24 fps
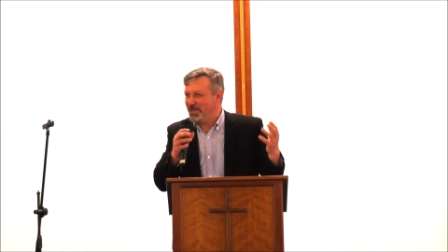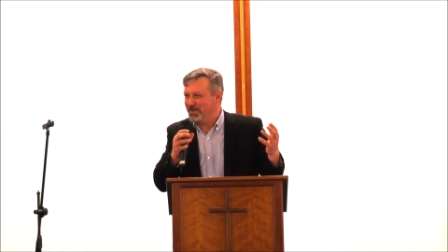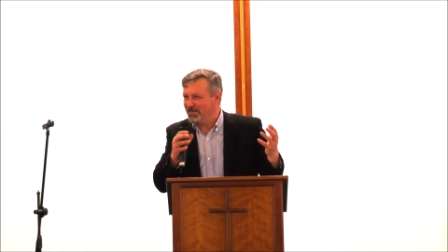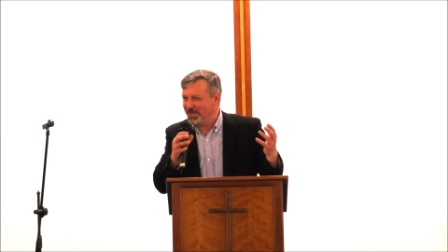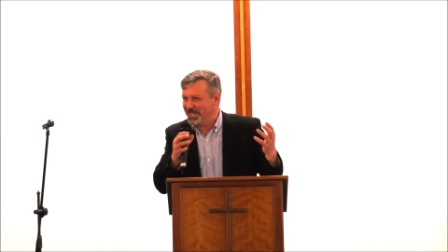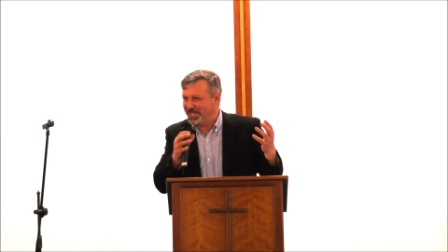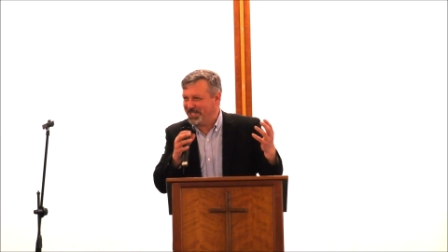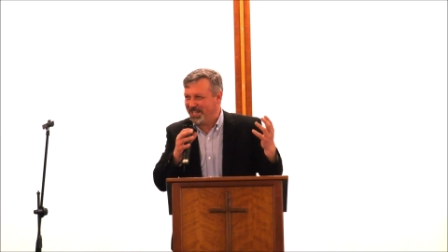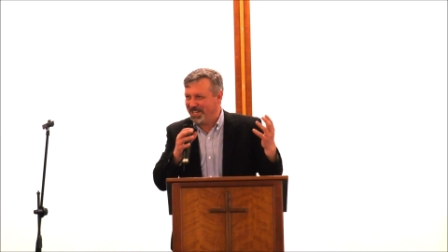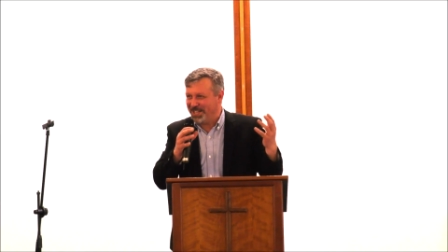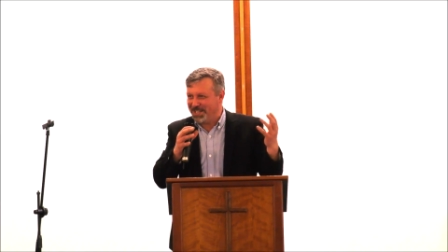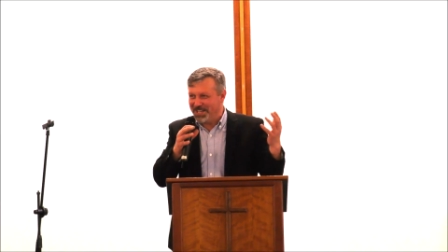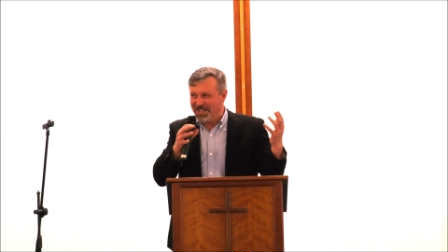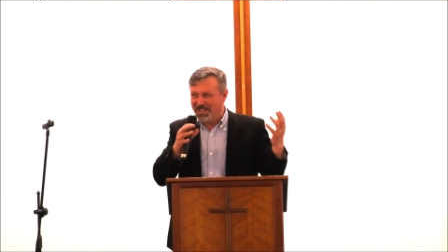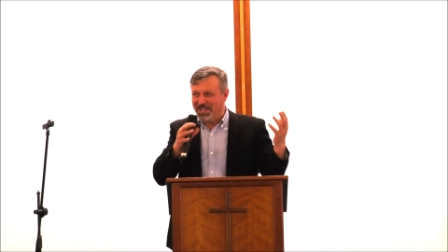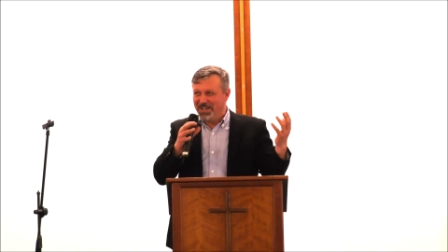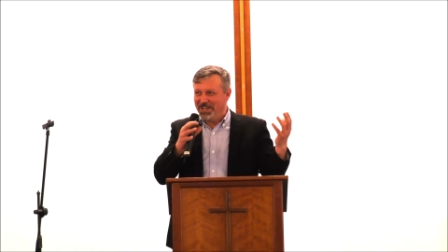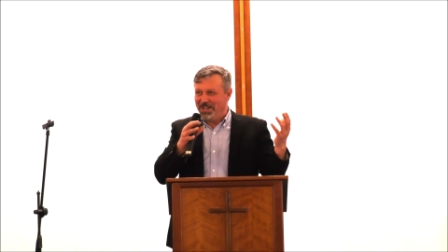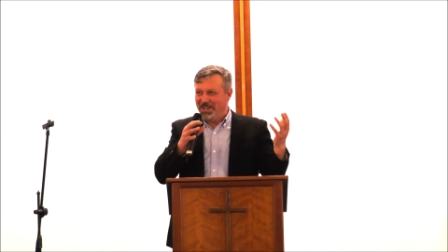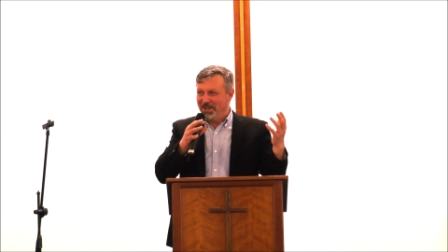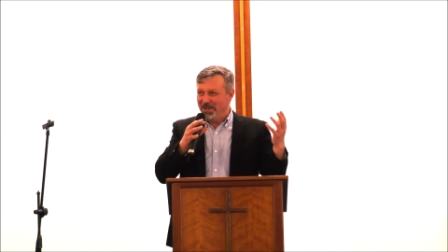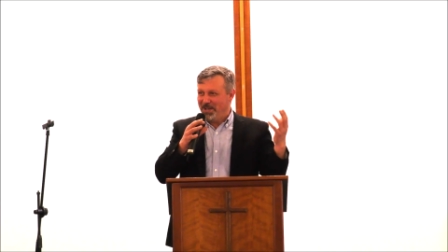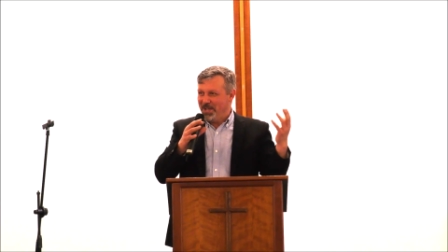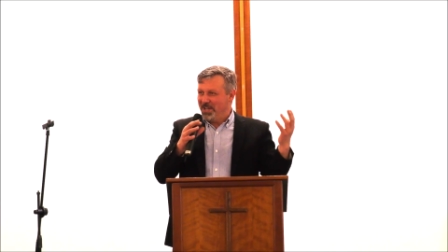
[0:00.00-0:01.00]
let me say
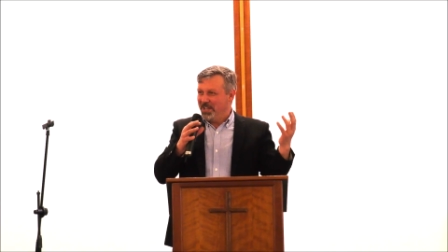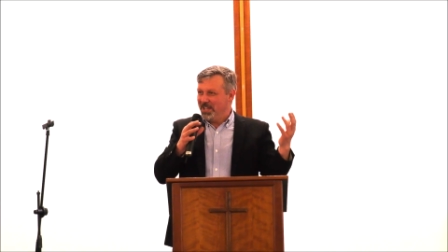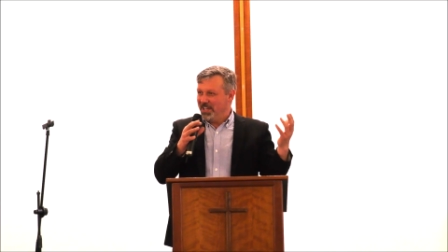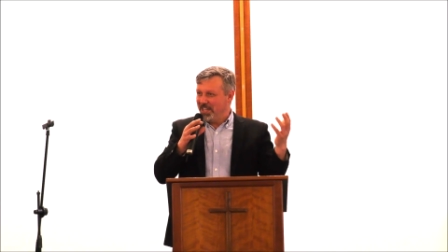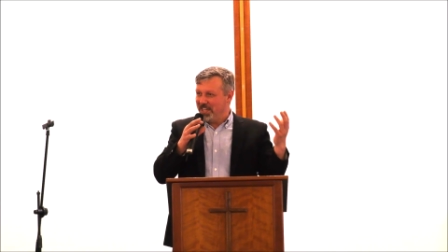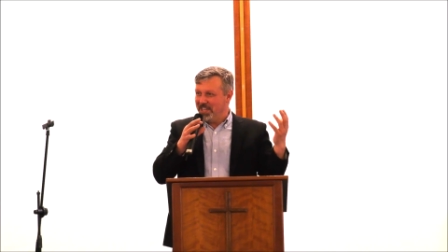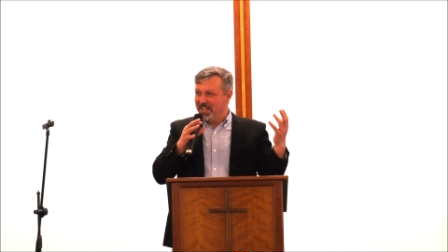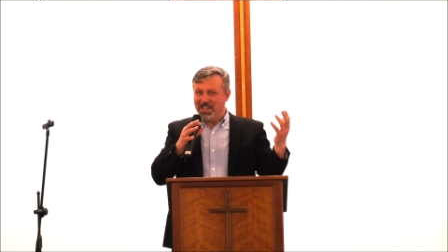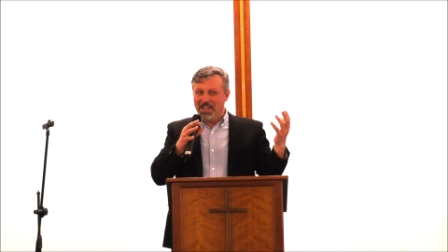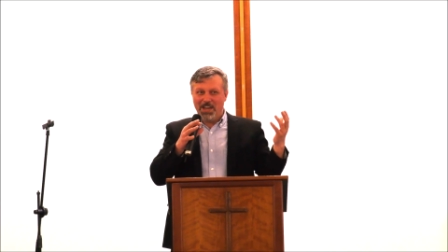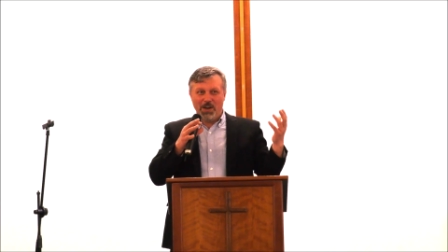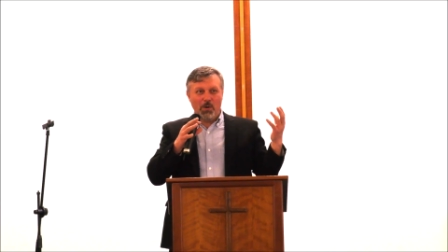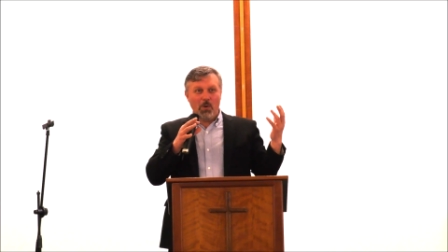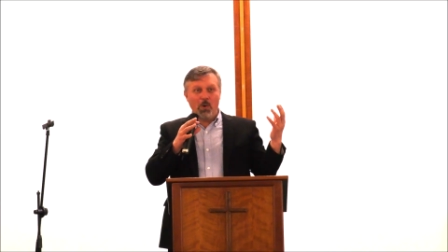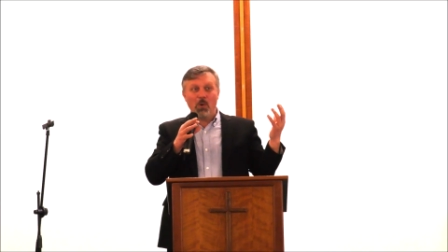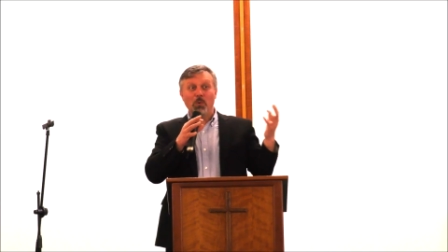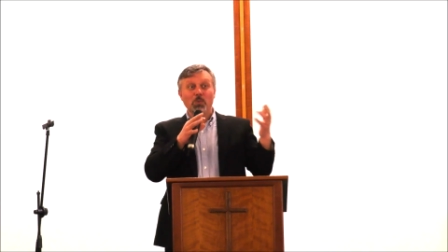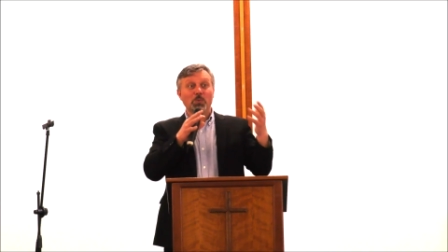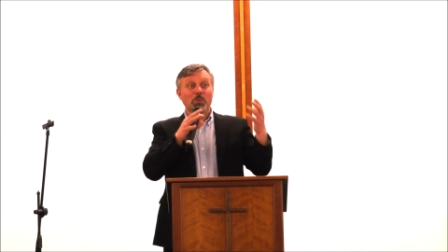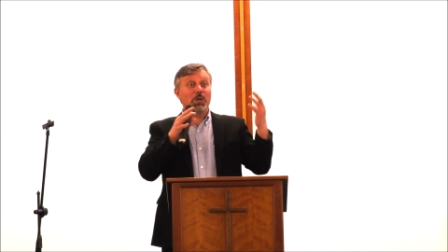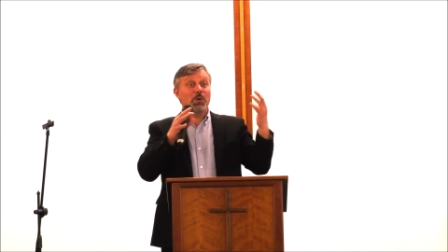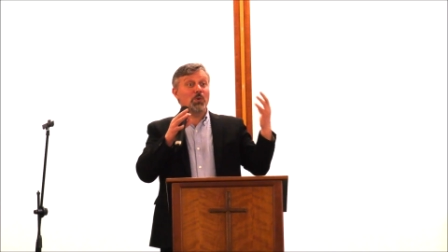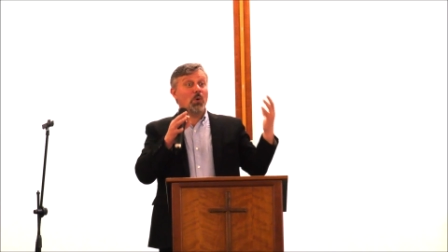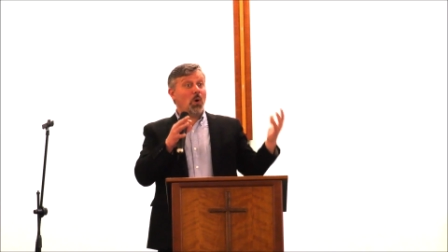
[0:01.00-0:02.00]
he
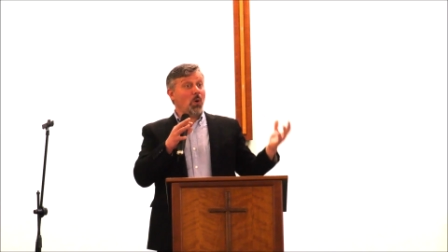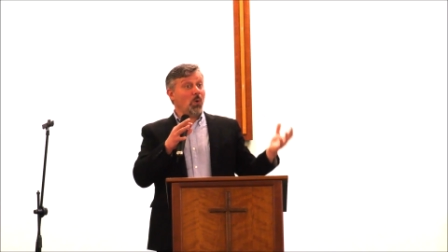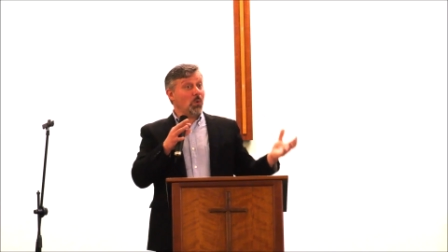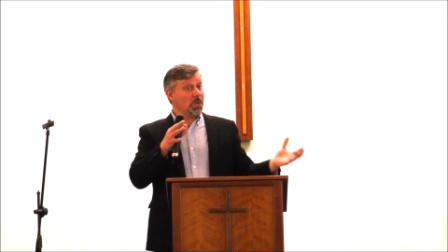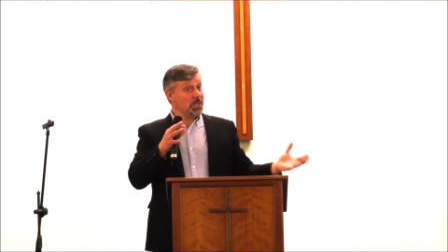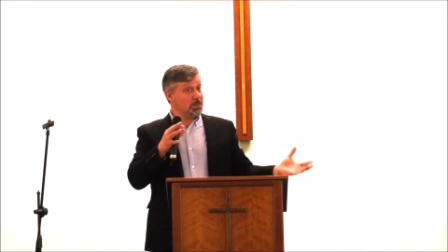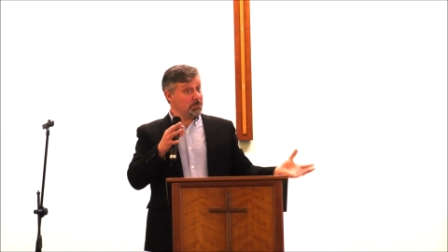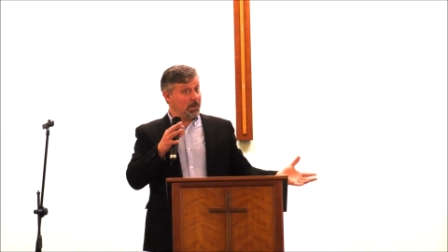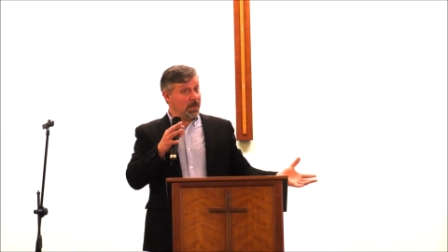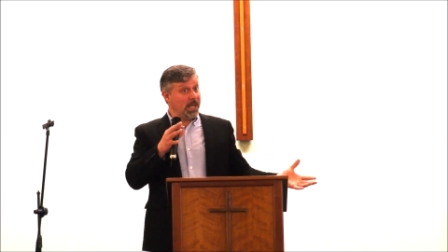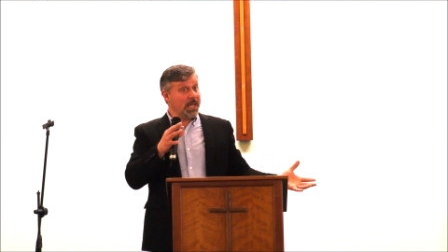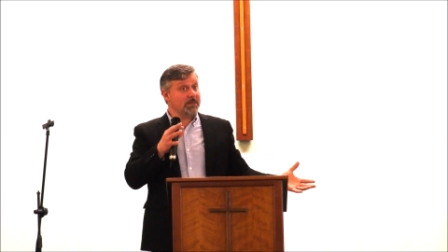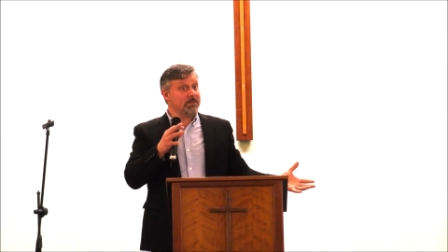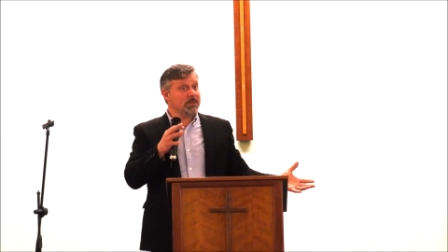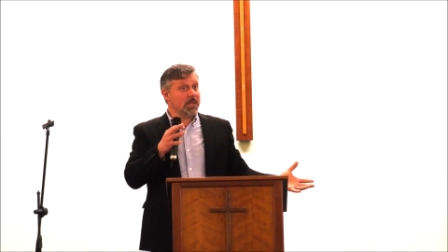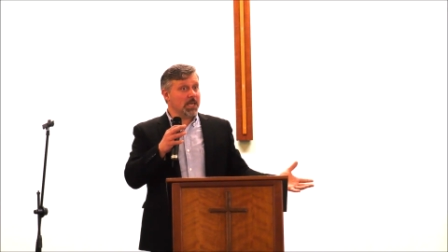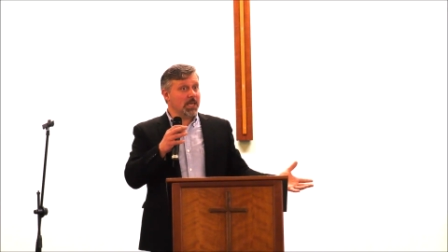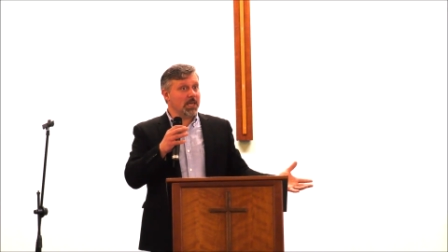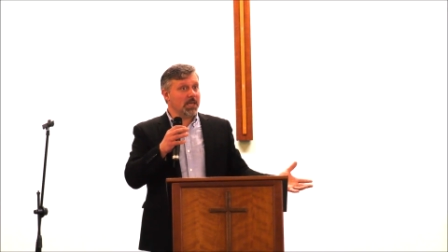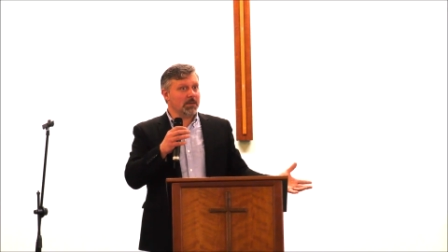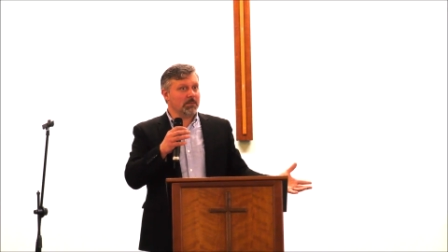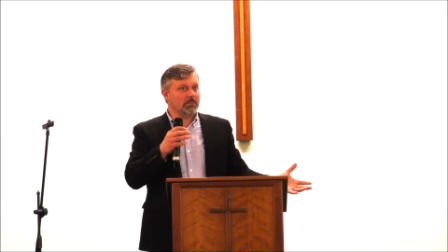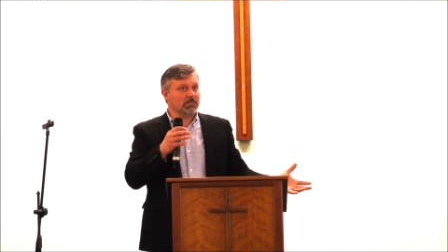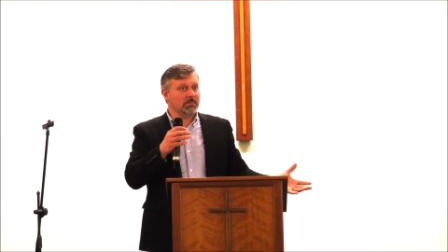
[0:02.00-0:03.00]
all we always blame
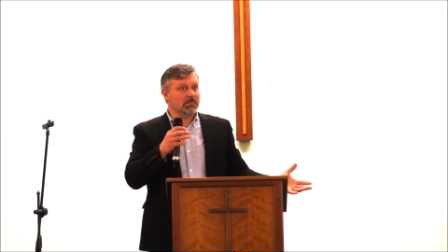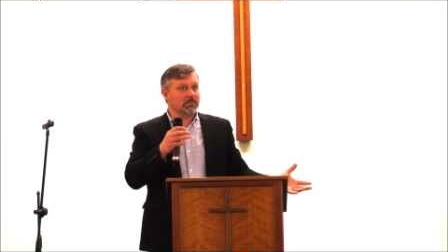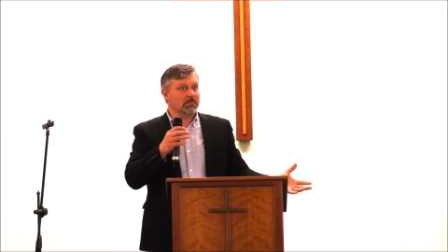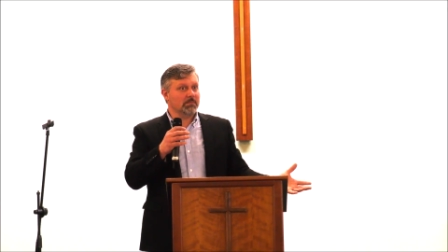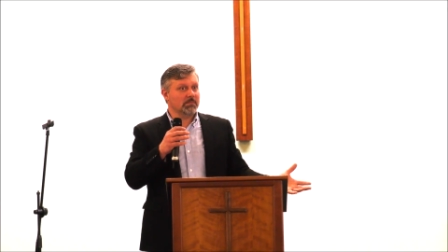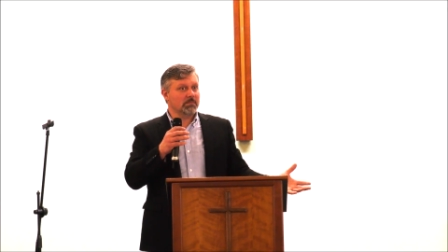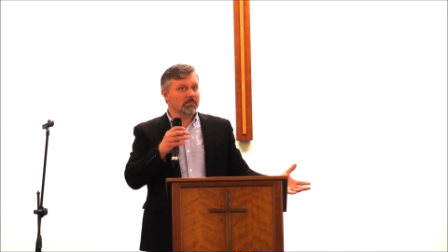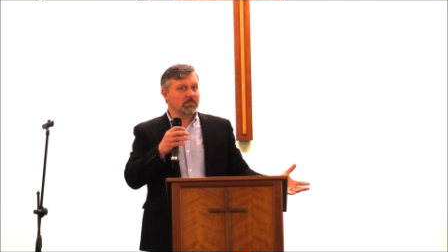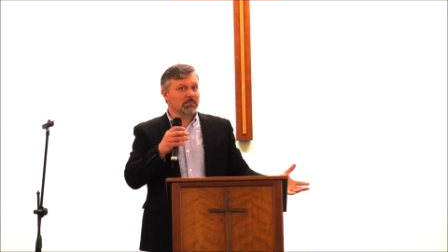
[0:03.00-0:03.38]
him